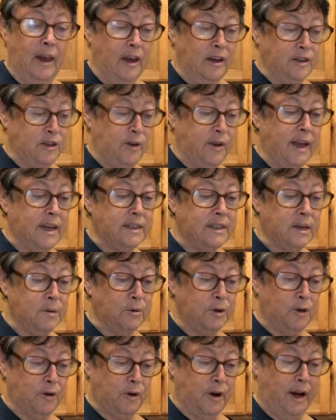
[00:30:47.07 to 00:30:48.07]
So that's
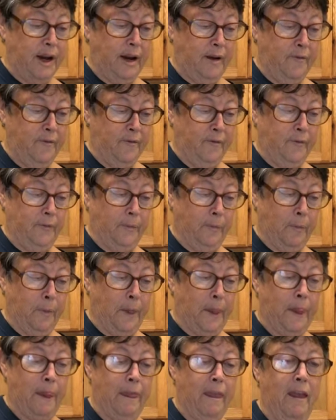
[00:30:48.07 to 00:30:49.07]
number three.
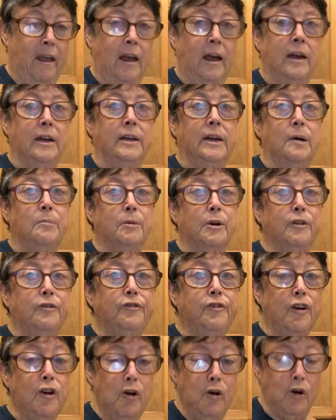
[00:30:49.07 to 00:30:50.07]
Number
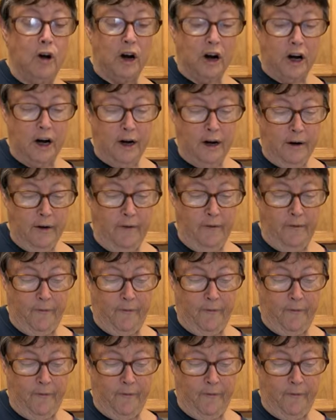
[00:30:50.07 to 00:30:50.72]
four,